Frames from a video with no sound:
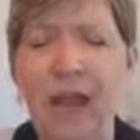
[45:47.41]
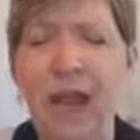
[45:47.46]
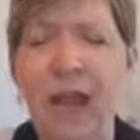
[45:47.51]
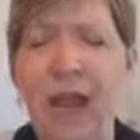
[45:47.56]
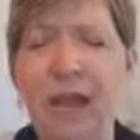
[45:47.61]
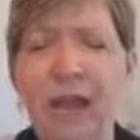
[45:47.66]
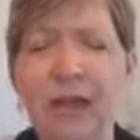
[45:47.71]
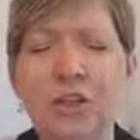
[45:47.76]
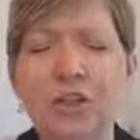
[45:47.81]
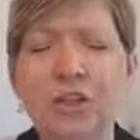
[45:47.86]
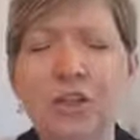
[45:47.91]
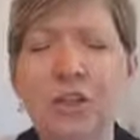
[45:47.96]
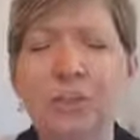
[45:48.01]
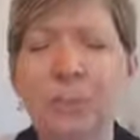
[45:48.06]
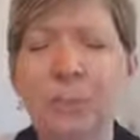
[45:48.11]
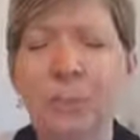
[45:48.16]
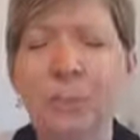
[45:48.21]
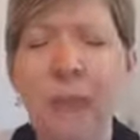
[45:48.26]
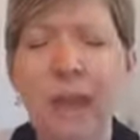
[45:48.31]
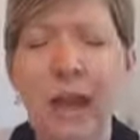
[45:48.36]
And I
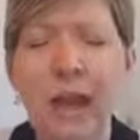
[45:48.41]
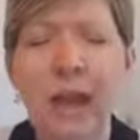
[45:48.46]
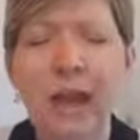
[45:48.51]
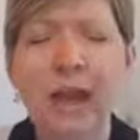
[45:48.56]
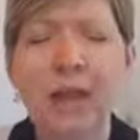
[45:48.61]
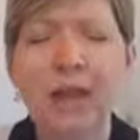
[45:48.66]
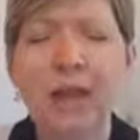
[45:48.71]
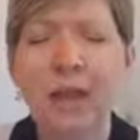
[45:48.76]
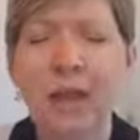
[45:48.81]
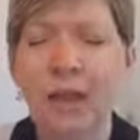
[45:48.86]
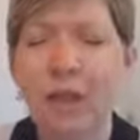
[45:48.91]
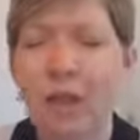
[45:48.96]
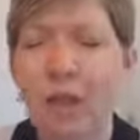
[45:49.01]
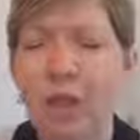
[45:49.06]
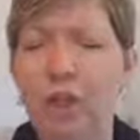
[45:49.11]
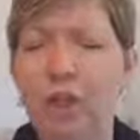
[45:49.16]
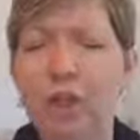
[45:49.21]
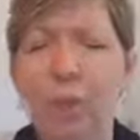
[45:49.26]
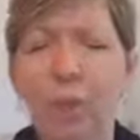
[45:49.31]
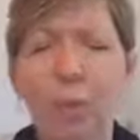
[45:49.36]
just pray that
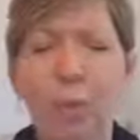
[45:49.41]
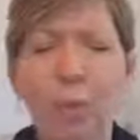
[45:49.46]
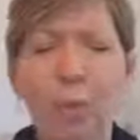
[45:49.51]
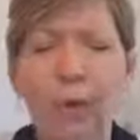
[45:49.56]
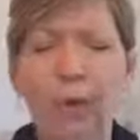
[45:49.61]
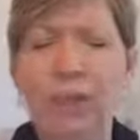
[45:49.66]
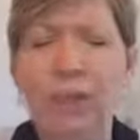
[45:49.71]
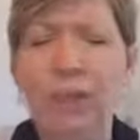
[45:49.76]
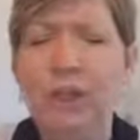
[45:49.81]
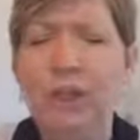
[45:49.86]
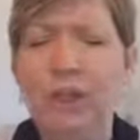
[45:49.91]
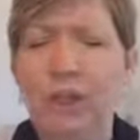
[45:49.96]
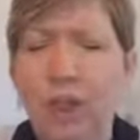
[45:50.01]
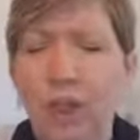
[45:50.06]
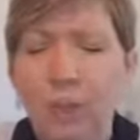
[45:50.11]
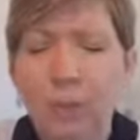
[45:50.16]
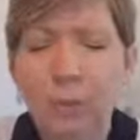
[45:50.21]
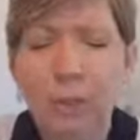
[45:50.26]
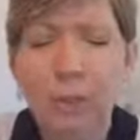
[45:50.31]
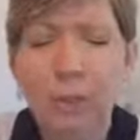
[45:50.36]
you are with the
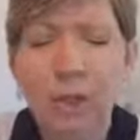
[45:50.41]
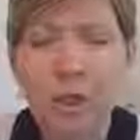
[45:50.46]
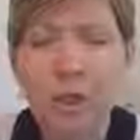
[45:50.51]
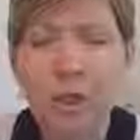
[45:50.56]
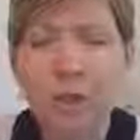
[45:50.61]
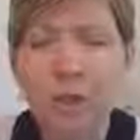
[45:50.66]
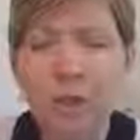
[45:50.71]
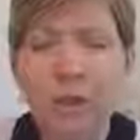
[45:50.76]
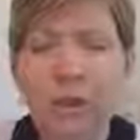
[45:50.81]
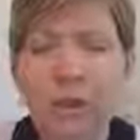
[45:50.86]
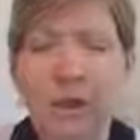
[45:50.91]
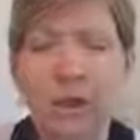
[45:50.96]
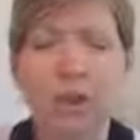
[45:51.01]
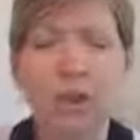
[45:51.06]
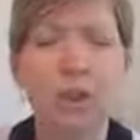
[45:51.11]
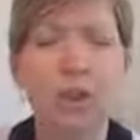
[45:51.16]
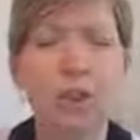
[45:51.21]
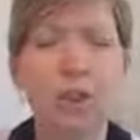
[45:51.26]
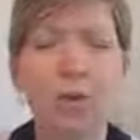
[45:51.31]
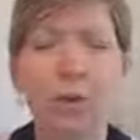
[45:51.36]
young women who were there,
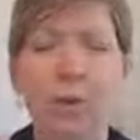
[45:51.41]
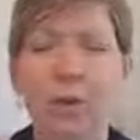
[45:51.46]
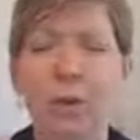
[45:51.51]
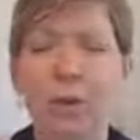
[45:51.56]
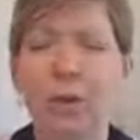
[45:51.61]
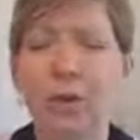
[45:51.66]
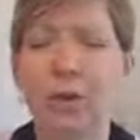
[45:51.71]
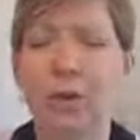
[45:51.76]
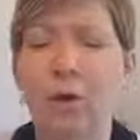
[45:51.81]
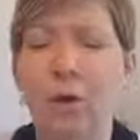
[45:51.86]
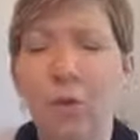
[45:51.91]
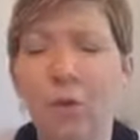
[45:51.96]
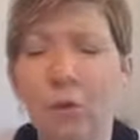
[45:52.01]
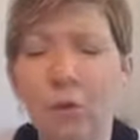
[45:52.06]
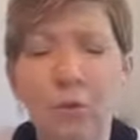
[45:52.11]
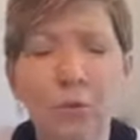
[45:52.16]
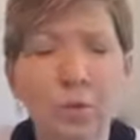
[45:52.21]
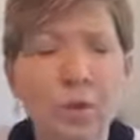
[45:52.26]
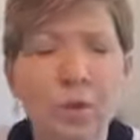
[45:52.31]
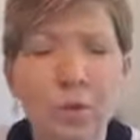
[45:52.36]
and you are with the
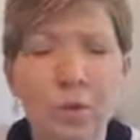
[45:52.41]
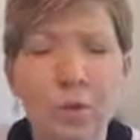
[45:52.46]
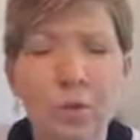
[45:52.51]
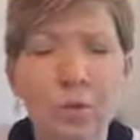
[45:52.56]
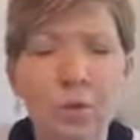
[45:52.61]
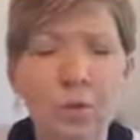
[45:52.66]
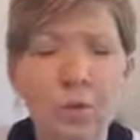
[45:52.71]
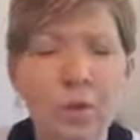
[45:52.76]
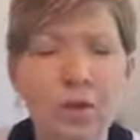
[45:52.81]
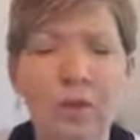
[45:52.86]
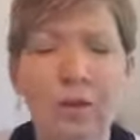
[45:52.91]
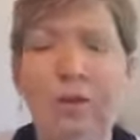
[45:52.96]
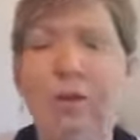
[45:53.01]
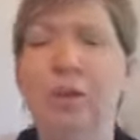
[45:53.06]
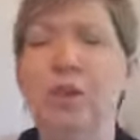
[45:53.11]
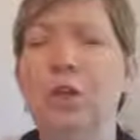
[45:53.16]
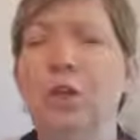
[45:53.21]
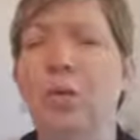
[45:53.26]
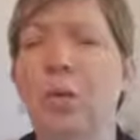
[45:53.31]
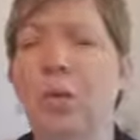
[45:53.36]
older women who are there,
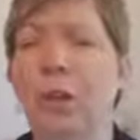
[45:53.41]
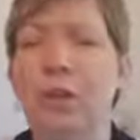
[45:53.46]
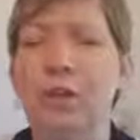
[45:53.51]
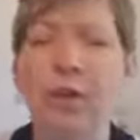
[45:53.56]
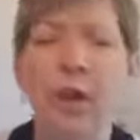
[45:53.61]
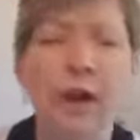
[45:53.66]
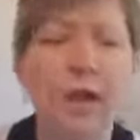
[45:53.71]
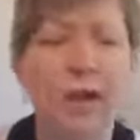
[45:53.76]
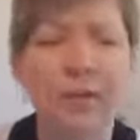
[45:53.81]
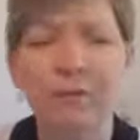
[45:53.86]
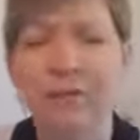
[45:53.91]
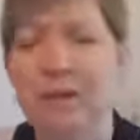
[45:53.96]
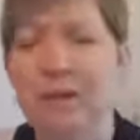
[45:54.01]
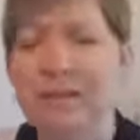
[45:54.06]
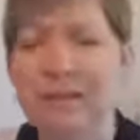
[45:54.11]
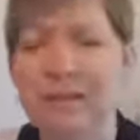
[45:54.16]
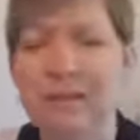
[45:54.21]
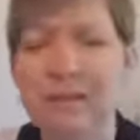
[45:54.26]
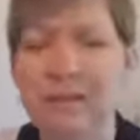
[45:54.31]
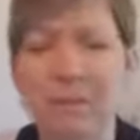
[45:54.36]
and you are with all of
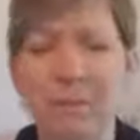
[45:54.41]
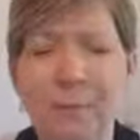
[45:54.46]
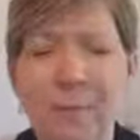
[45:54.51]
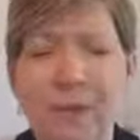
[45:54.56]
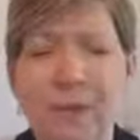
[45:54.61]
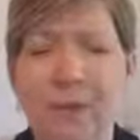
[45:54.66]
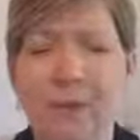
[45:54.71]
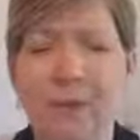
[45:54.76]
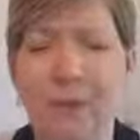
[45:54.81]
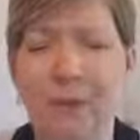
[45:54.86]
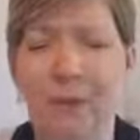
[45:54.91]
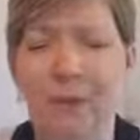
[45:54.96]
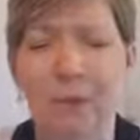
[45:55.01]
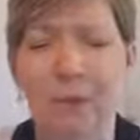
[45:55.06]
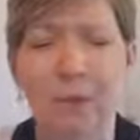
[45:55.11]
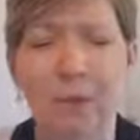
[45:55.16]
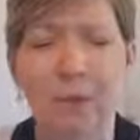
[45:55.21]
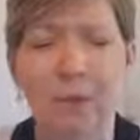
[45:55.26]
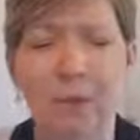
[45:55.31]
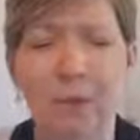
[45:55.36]
us in the middle there,
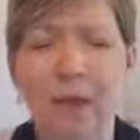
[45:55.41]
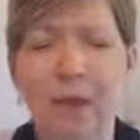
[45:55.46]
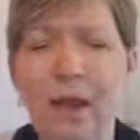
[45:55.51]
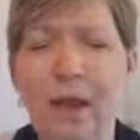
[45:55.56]
Lord.